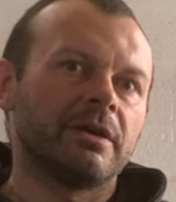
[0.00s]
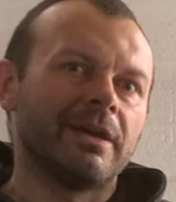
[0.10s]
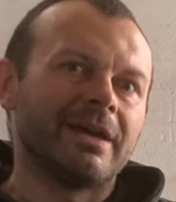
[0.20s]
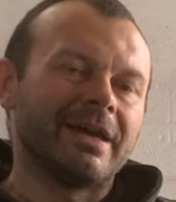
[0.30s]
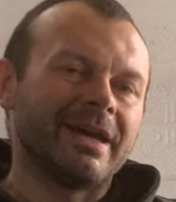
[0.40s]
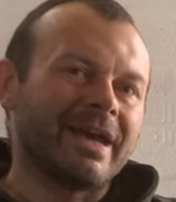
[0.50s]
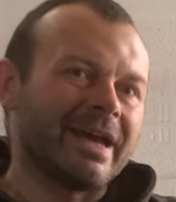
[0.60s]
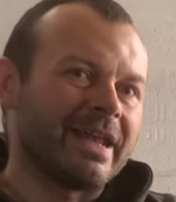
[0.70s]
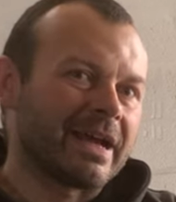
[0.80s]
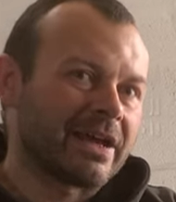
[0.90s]
But it also
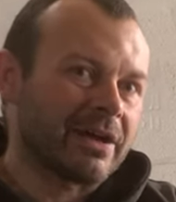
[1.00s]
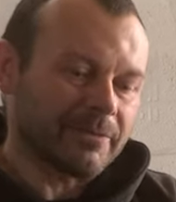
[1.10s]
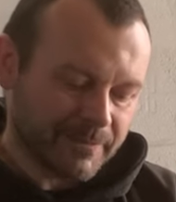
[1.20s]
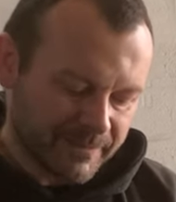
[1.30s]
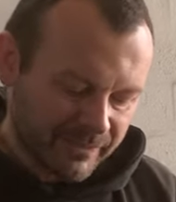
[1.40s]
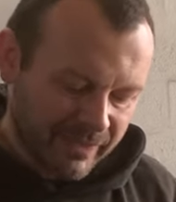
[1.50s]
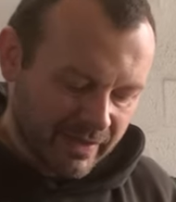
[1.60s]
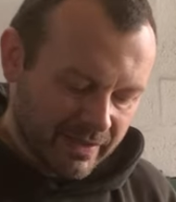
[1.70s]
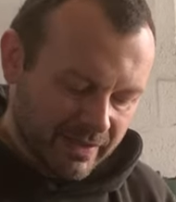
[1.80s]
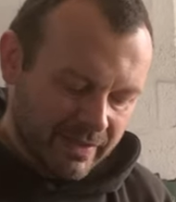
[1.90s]
would and depend can, on how much
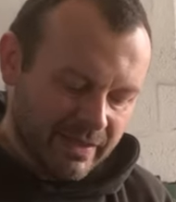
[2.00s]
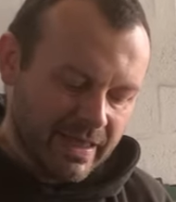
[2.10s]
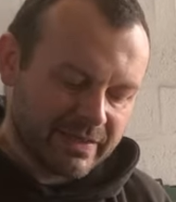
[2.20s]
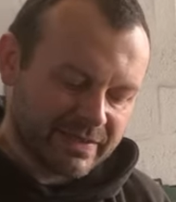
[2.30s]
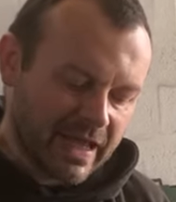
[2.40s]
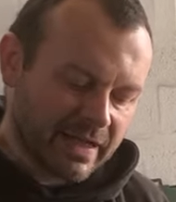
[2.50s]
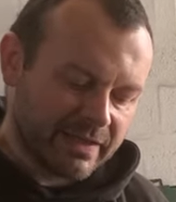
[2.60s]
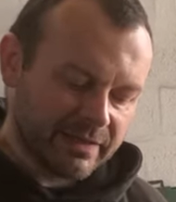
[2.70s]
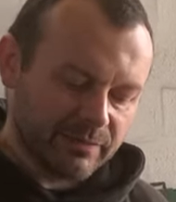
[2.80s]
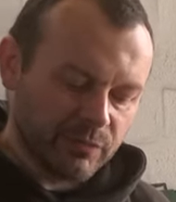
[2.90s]
power you require.
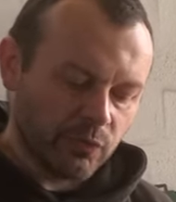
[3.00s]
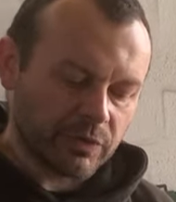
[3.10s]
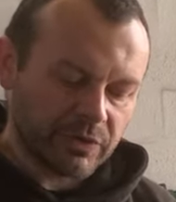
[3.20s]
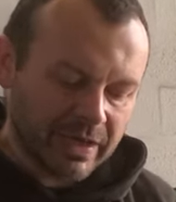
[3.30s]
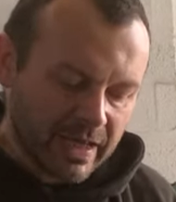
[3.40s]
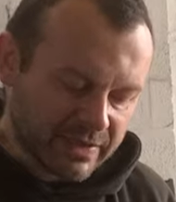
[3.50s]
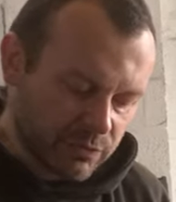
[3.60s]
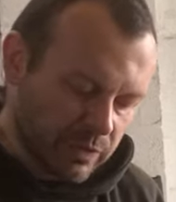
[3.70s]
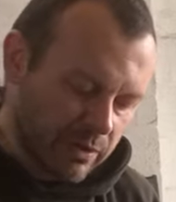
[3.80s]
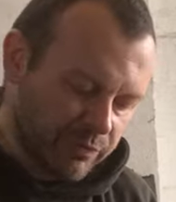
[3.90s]
Exactly. What
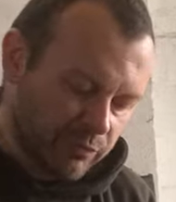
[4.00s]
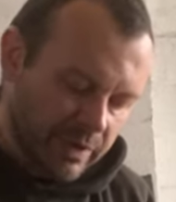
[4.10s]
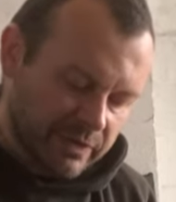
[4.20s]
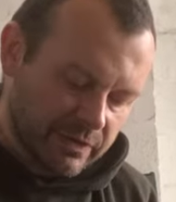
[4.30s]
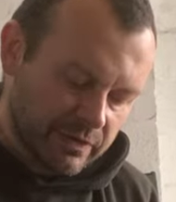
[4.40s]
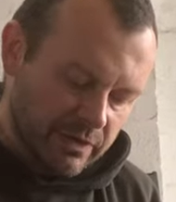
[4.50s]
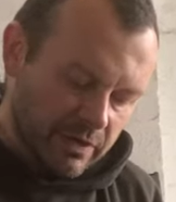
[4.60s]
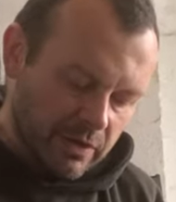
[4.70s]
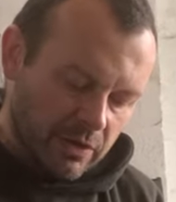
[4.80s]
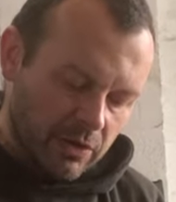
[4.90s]
class will I be racing?
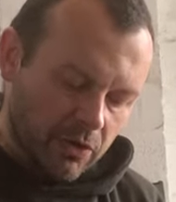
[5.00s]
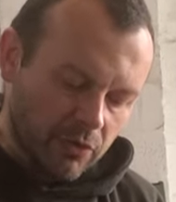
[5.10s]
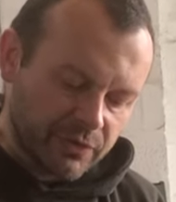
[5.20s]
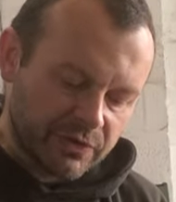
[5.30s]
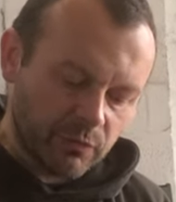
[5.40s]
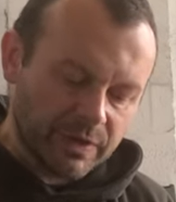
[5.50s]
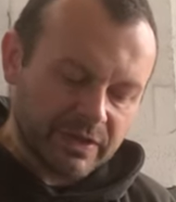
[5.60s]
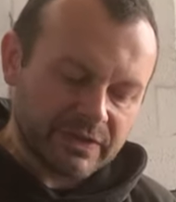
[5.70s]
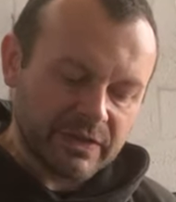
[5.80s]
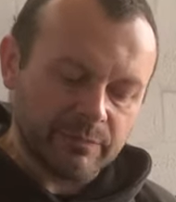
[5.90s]
Also, when
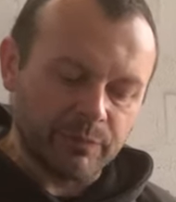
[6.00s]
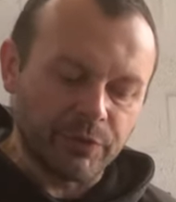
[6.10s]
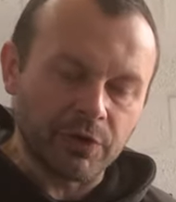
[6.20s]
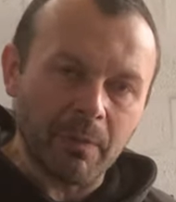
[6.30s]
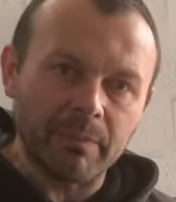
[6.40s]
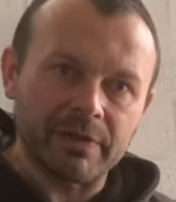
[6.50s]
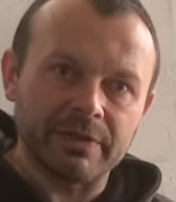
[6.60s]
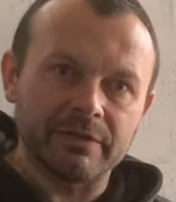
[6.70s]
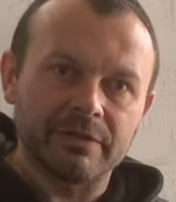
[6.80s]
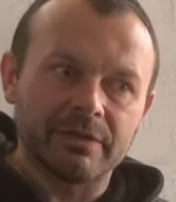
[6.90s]
I say
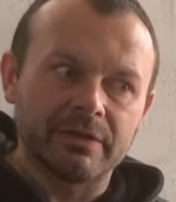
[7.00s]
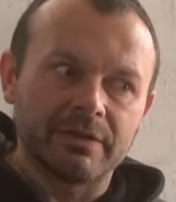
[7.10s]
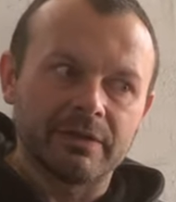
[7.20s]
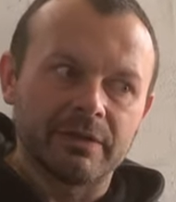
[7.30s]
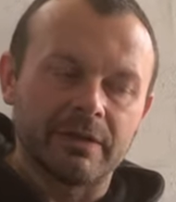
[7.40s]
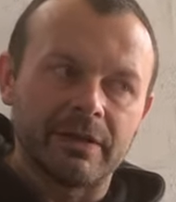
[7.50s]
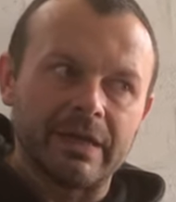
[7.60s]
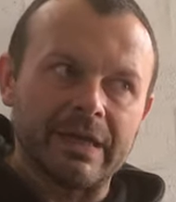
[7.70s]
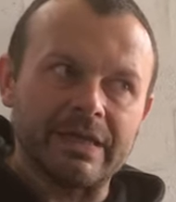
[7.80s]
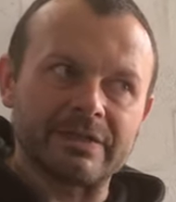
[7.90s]
probably,
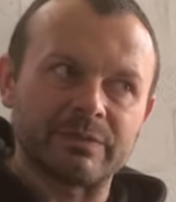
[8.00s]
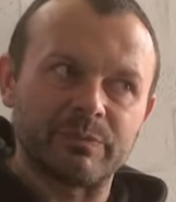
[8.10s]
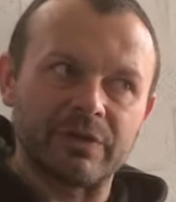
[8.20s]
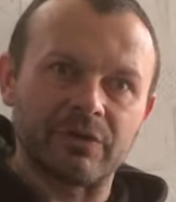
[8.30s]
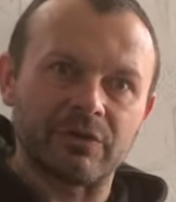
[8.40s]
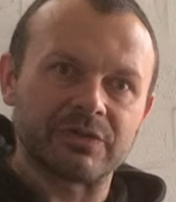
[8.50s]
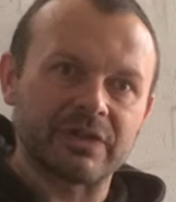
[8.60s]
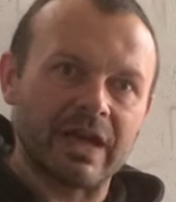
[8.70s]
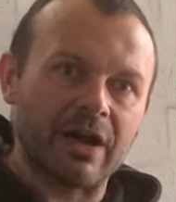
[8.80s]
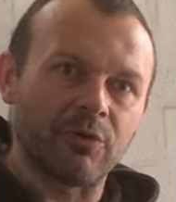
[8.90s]
is
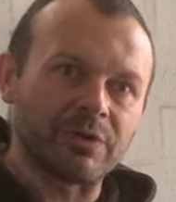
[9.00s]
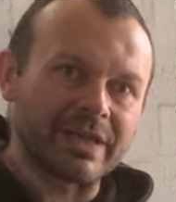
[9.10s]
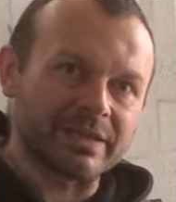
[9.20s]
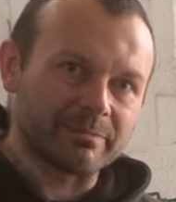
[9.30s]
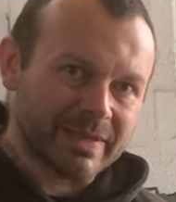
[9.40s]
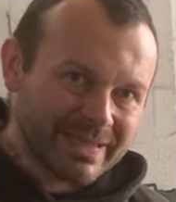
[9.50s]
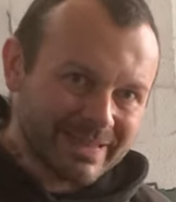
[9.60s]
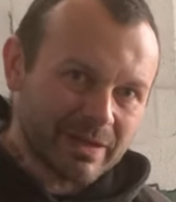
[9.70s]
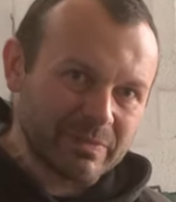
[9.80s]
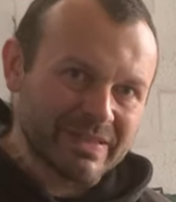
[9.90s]
because I already
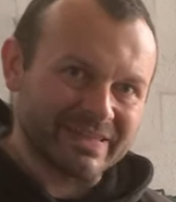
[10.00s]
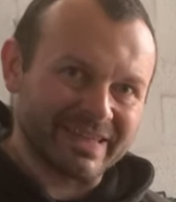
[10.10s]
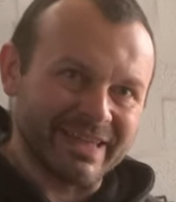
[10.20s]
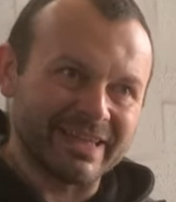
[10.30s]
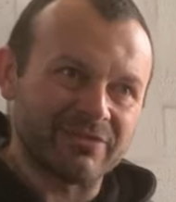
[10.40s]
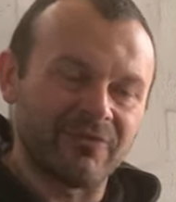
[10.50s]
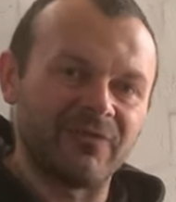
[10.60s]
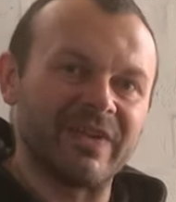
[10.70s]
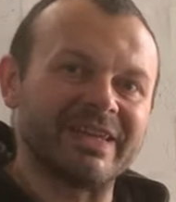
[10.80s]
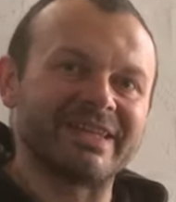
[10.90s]
made that mistake,
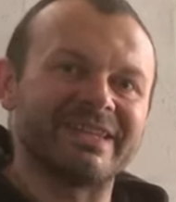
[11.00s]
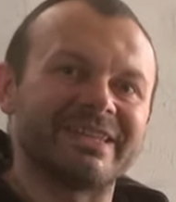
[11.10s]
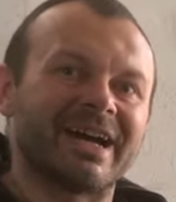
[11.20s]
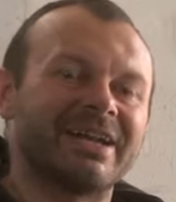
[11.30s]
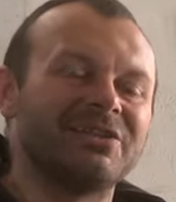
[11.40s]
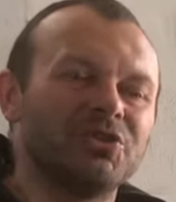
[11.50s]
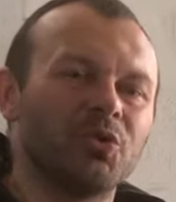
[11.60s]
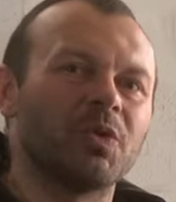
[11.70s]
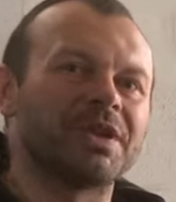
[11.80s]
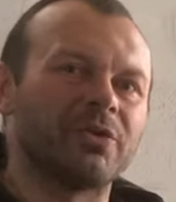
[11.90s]
thinking mm. that I
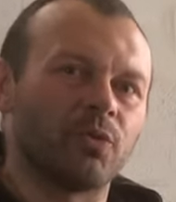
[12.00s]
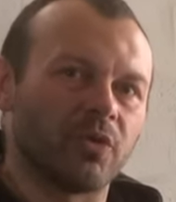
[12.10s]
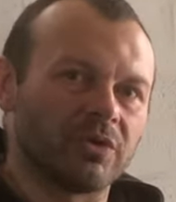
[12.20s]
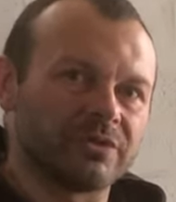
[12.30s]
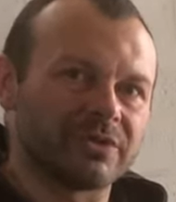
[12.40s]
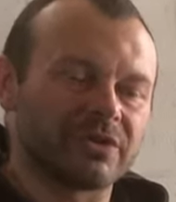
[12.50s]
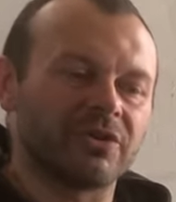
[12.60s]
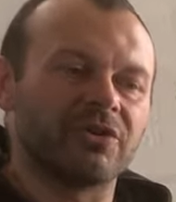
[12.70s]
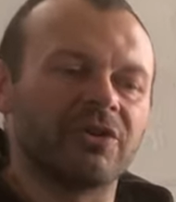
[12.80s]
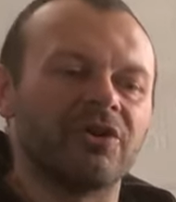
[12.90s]
know what I want,
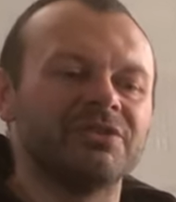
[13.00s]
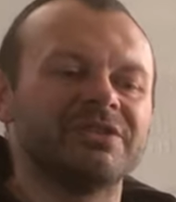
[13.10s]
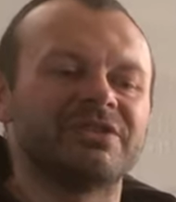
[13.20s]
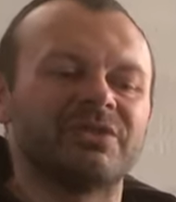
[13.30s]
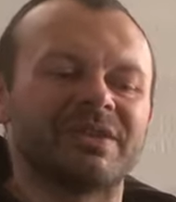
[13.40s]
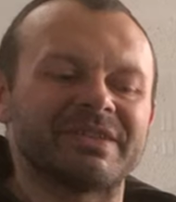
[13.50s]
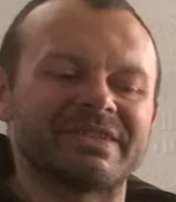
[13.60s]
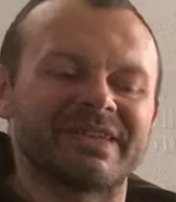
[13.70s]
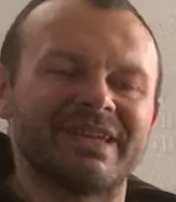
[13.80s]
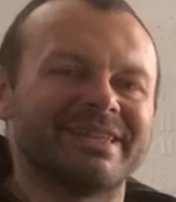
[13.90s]
only to
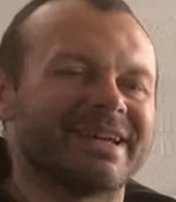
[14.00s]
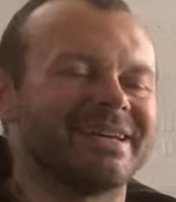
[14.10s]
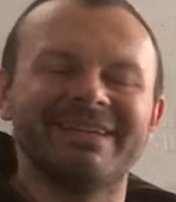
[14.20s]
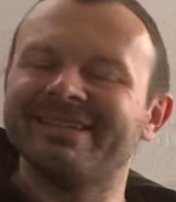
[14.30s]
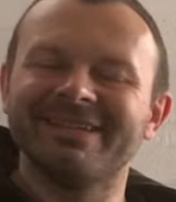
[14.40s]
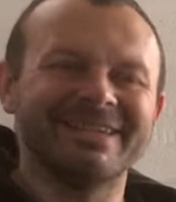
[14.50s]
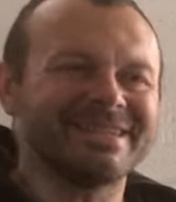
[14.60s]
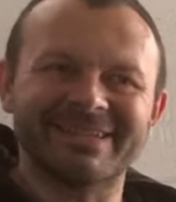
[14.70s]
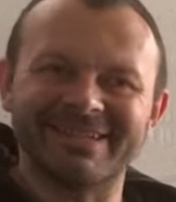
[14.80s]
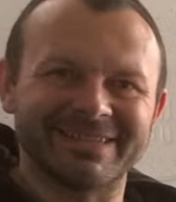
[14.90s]
understand that it
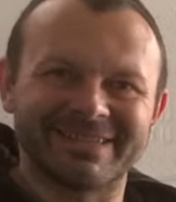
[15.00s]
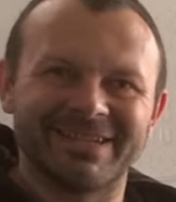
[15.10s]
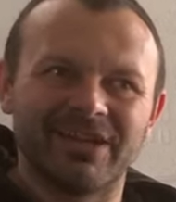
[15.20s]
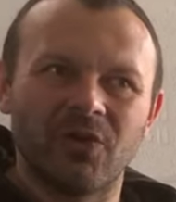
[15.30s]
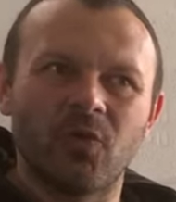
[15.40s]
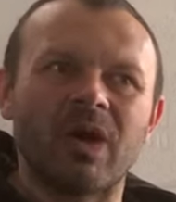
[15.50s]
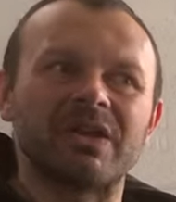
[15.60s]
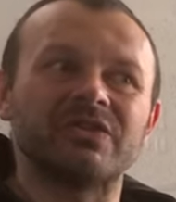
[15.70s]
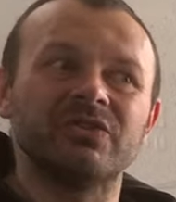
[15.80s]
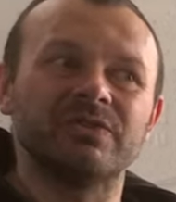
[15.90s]
isn't
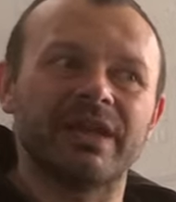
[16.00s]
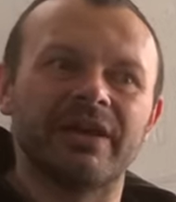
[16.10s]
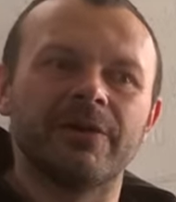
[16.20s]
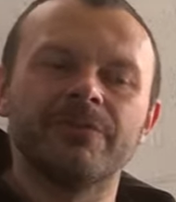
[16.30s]
once you're there.